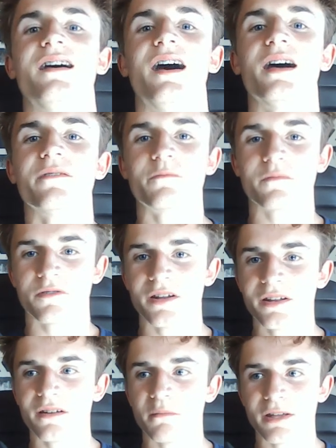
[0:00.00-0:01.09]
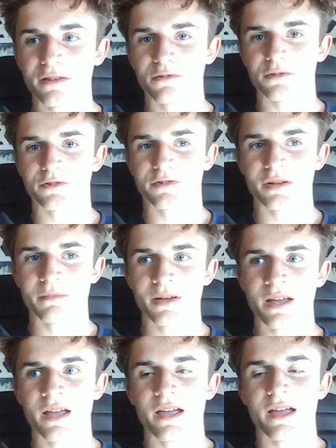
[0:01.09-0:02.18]
I've created a mentorship
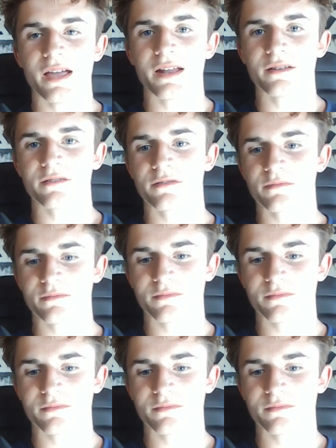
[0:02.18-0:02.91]
and it's